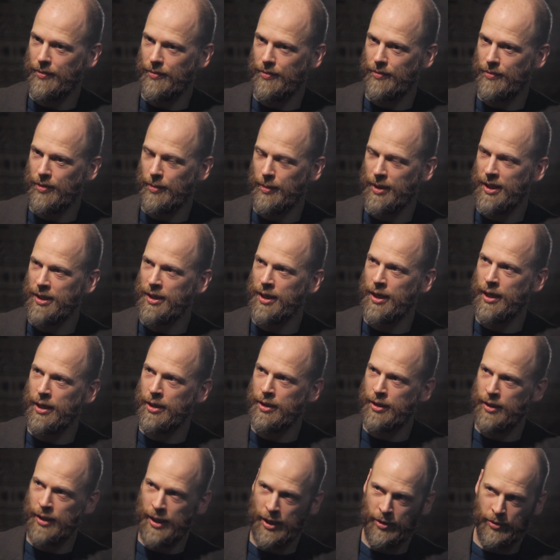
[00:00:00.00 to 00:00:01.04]
from an
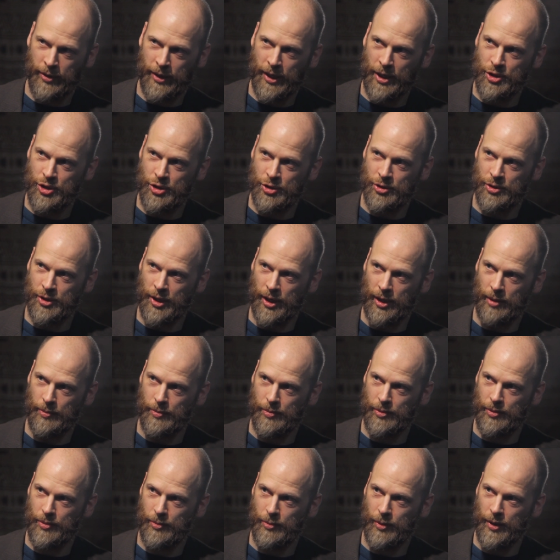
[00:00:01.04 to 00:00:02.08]
interrogation
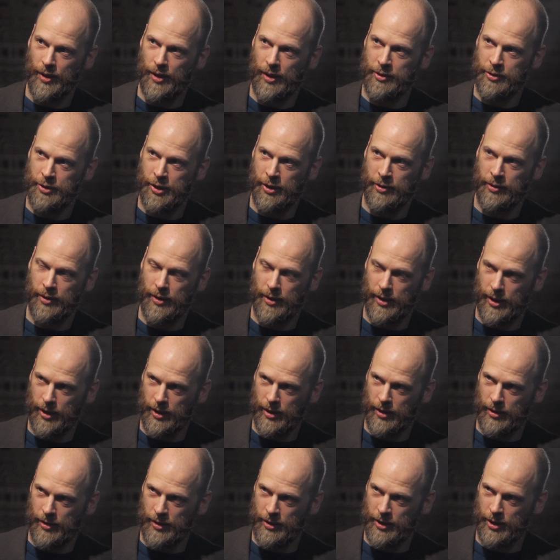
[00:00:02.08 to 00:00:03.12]
tape where they
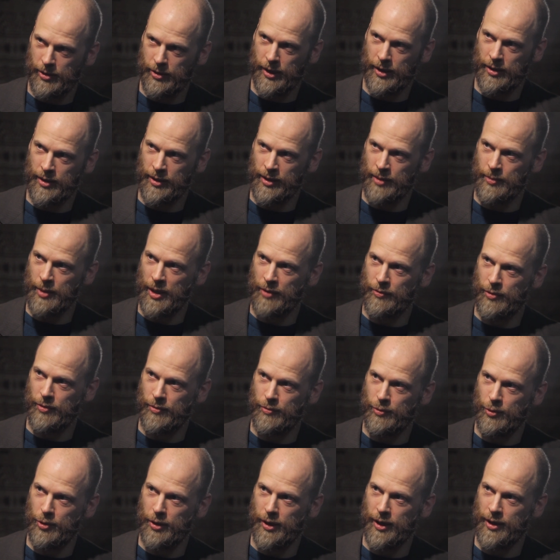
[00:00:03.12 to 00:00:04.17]
are interrogating a man for
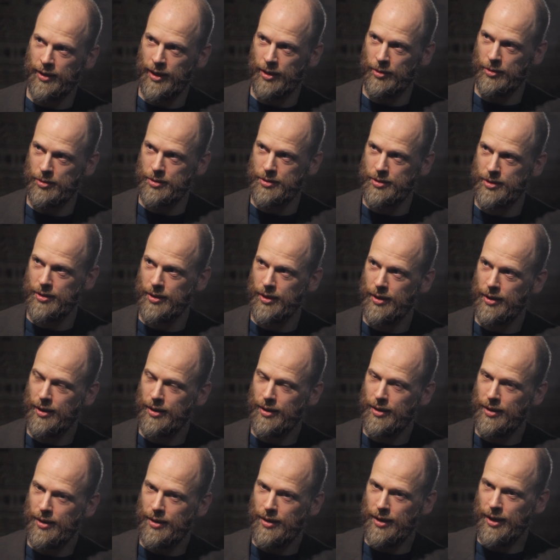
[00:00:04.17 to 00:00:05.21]
48 hours,
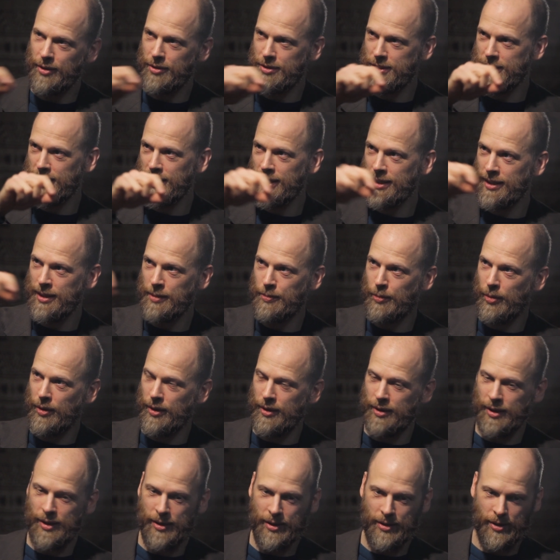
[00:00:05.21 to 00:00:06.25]
and they're sitting
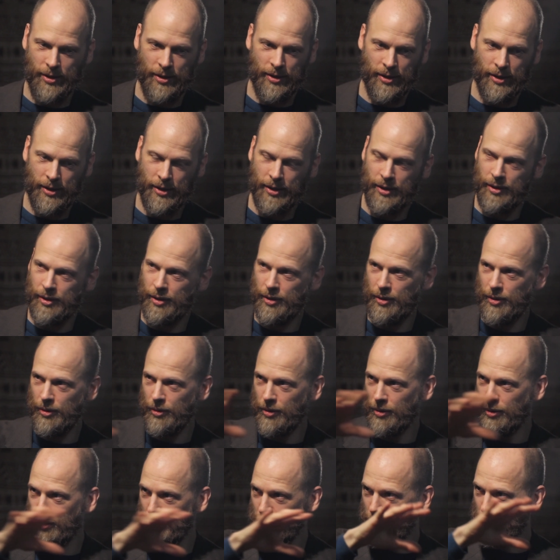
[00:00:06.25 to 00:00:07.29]
in an
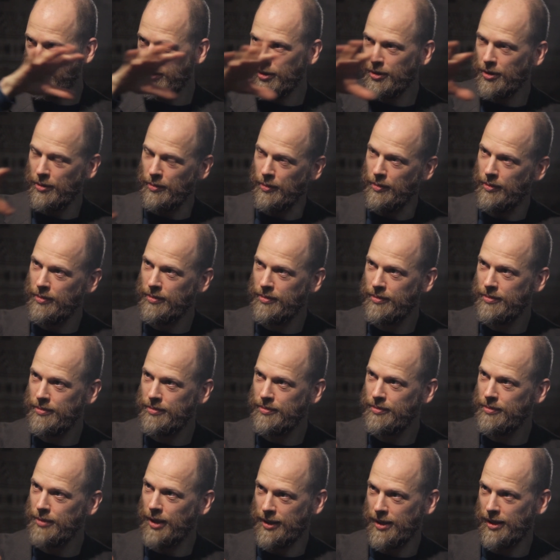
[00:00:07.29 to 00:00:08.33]
auditorium,
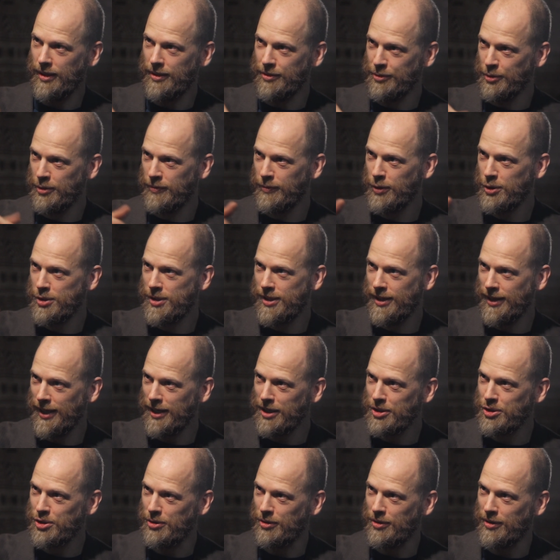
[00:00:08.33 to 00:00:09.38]
like a university
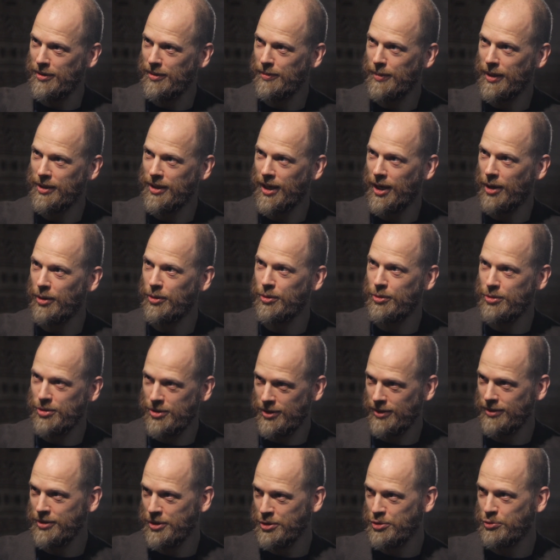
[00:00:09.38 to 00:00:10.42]
lecture about how you
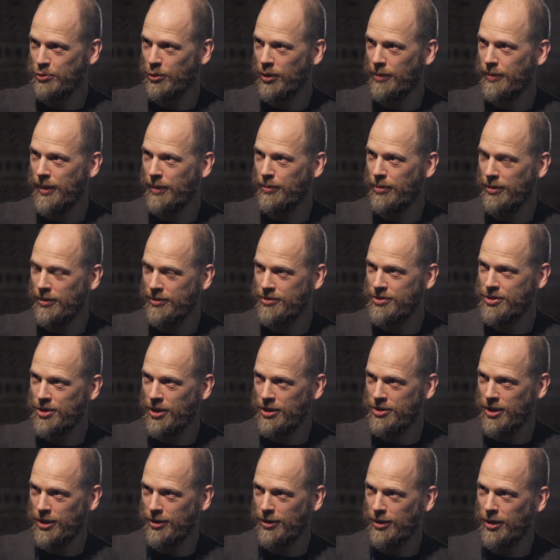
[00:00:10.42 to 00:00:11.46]
shall destroy people
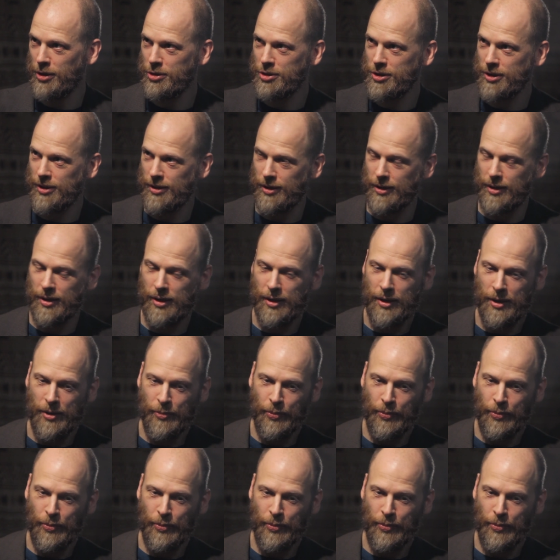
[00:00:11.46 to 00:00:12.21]
psychologically.